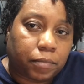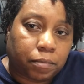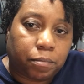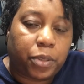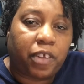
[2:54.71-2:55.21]

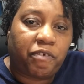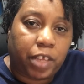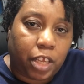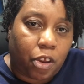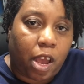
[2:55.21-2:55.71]
Put a
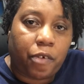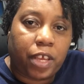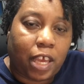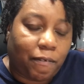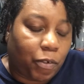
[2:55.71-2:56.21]
video out
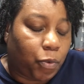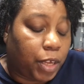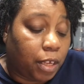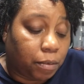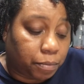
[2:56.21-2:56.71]
every
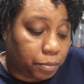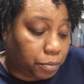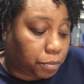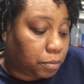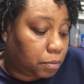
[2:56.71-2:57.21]
week.
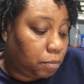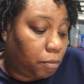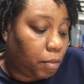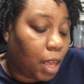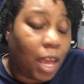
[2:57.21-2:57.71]

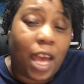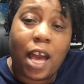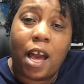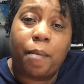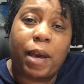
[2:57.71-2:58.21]

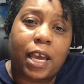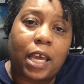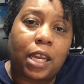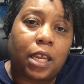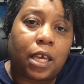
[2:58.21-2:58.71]
I got
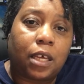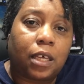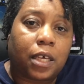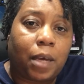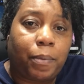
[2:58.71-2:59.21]
a
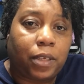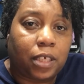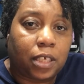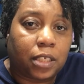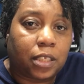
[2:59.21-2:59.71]
couple
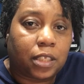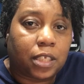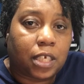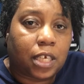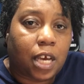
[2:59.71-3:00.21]
of
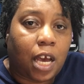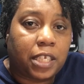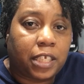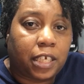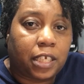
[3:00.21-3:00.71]

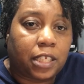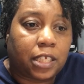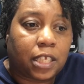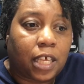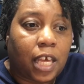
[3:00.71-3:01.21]
contents
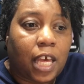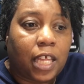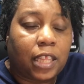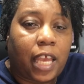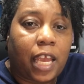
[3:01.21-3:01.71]

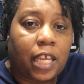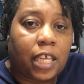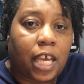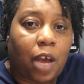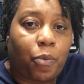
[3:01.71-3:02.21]
that
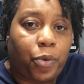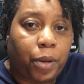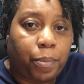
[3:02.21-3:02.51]
I want to